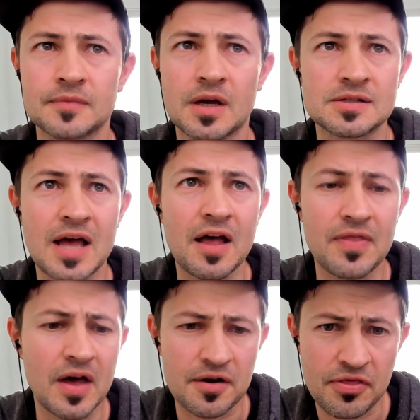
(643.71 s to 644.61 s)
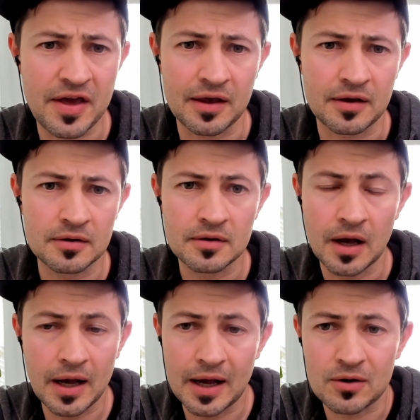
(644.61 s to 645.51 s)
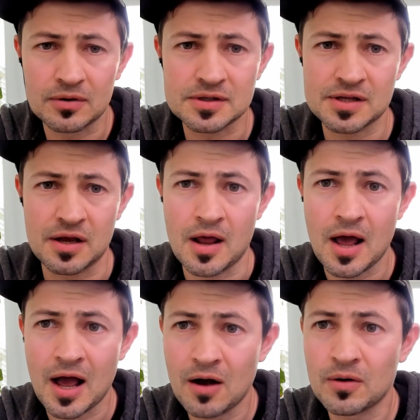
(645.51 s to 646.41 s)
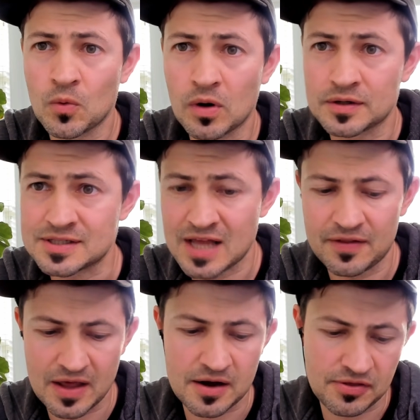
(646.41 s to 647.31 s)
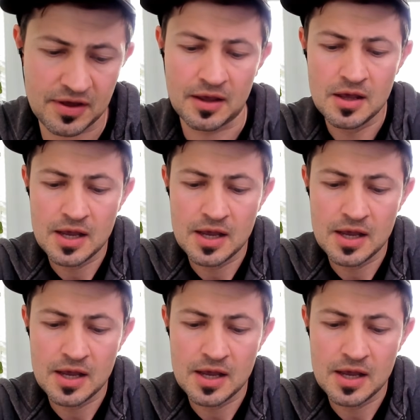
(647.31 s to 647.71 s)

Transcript: is that not a thing? I don't understand. How in the world is that not a thing?